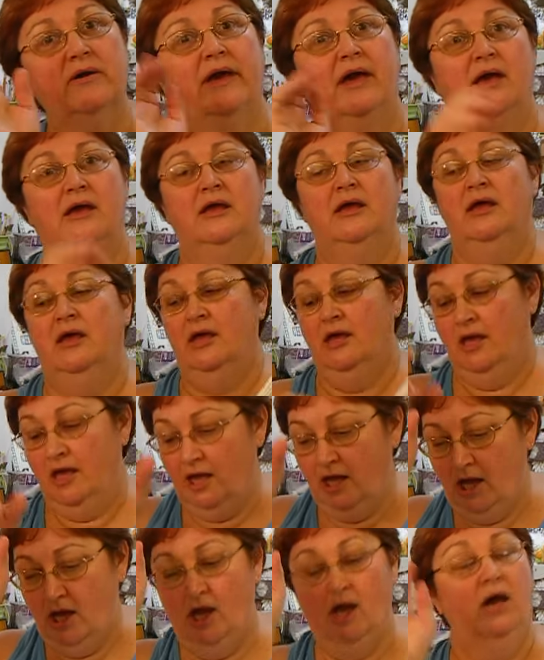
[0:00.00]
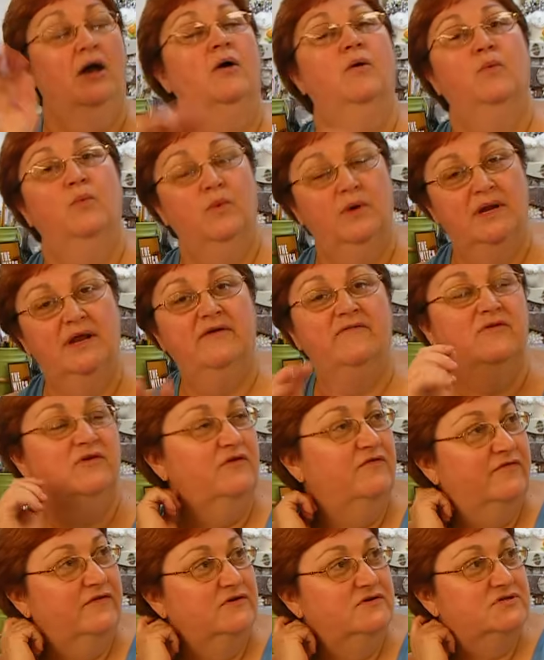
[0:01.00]
okay, whenever
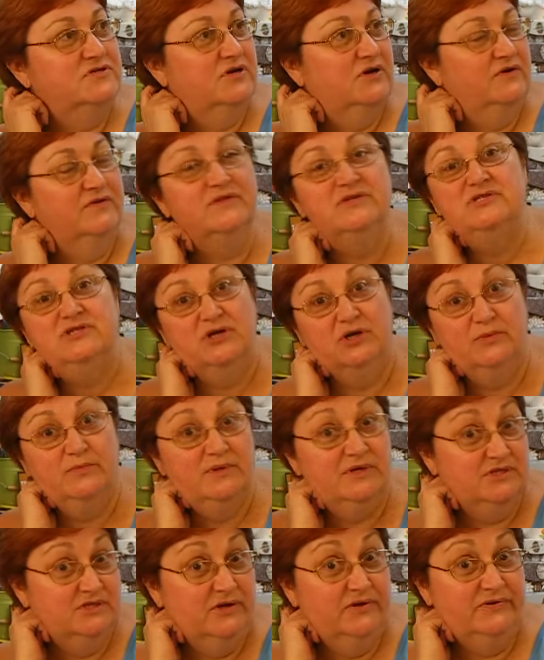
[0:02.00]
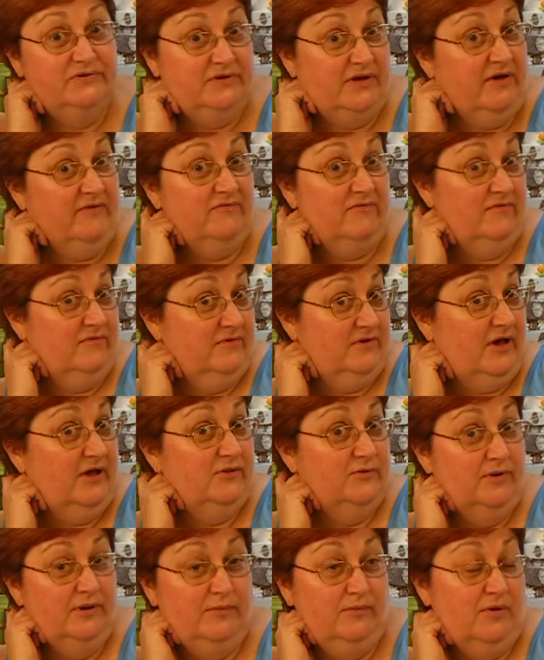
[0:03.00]
you first heard the term adult co
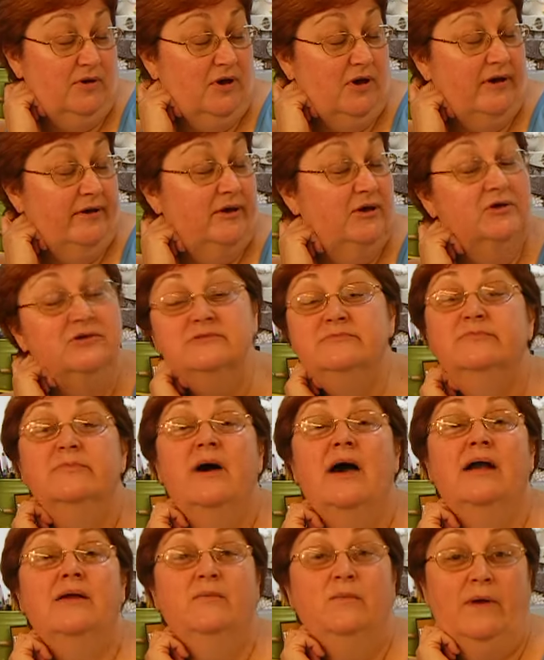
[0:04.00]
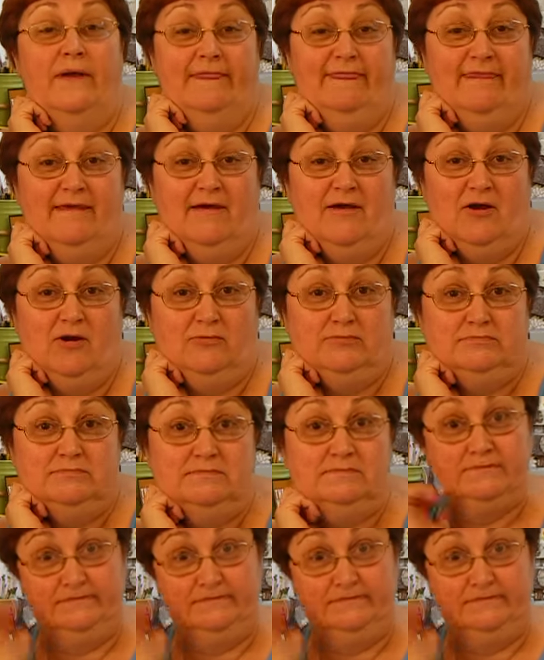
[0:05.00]
coloring book, whose mind went there?